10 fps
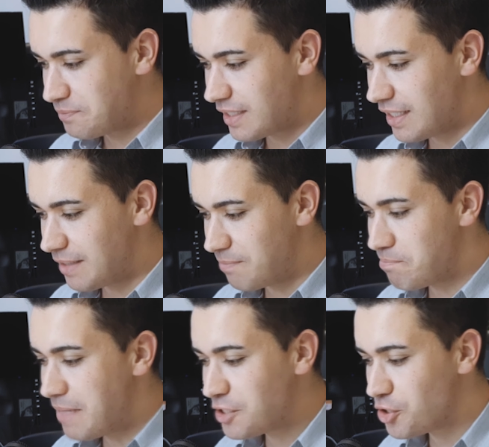
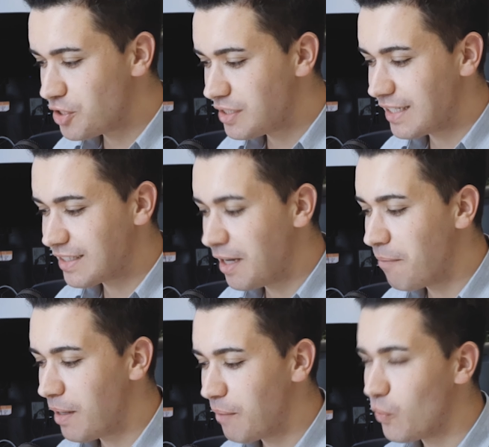um, messages that
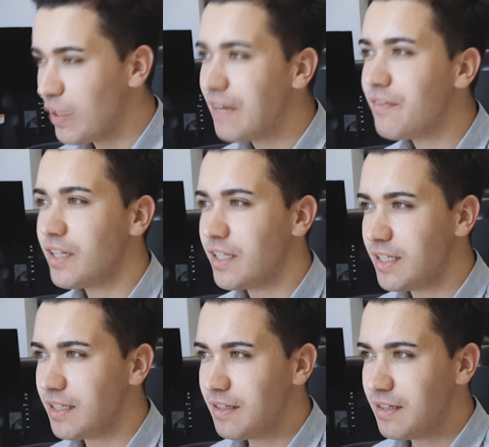come up whenever
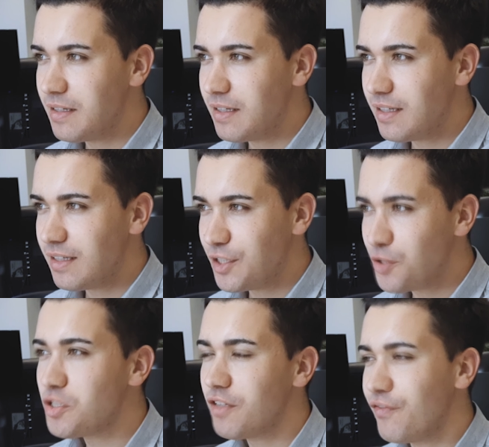the
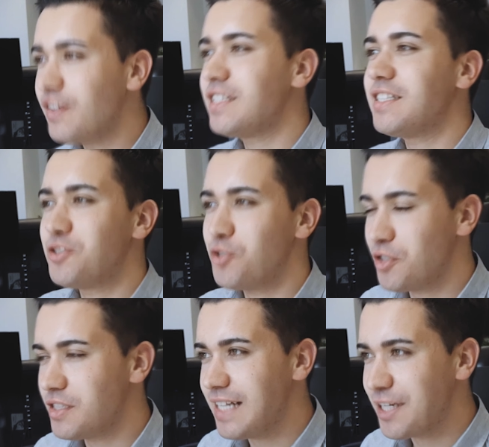user visits
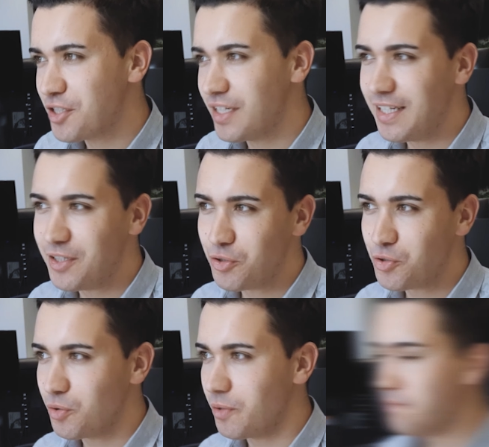certain section in your tool.